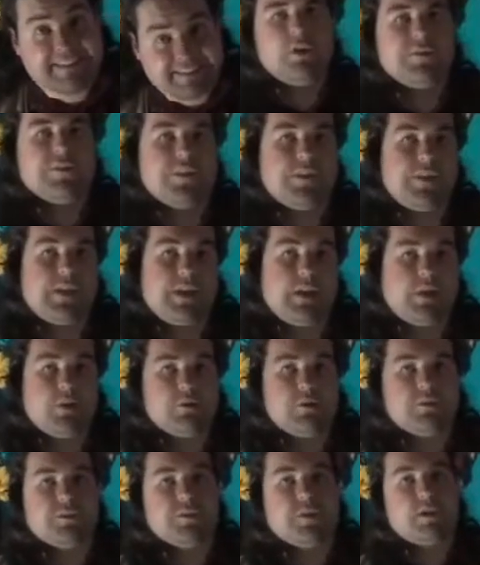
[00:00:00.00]
So they go
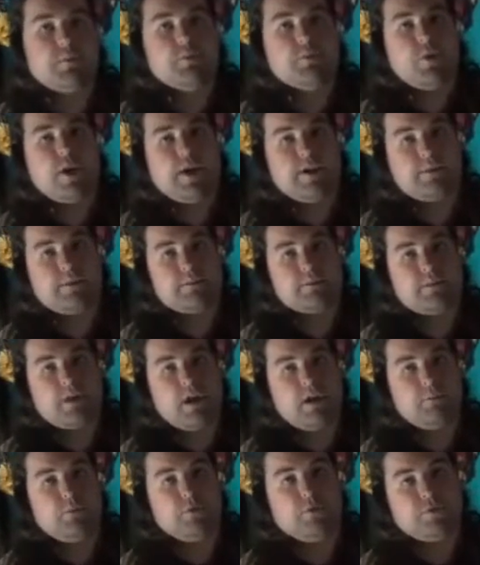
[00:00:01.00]
to some random
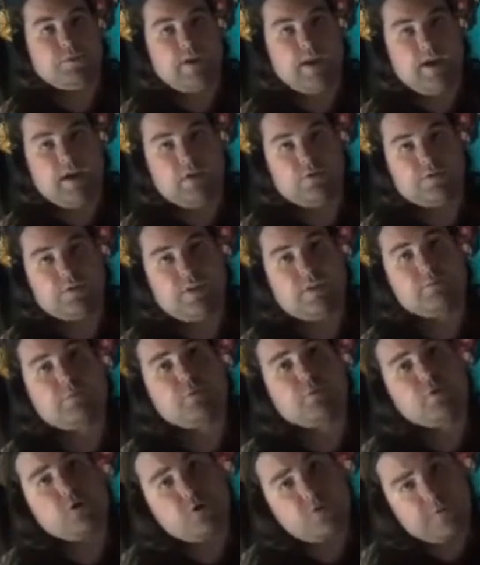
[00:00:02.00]
couple's house and
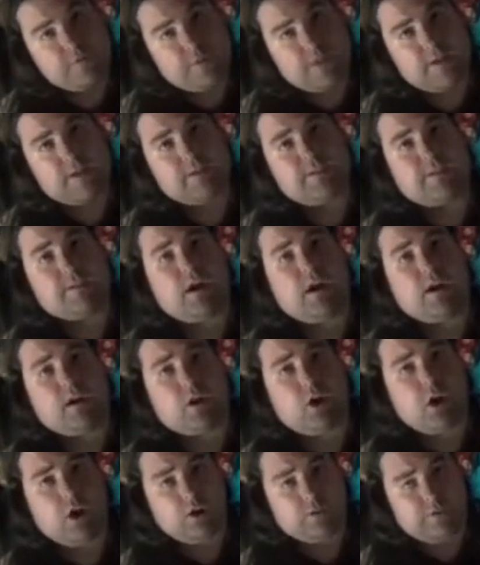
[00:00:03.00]
prove that it's not
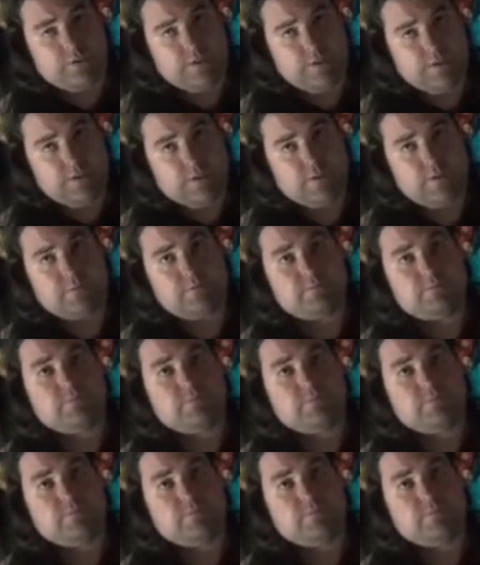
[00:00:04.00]
haunted.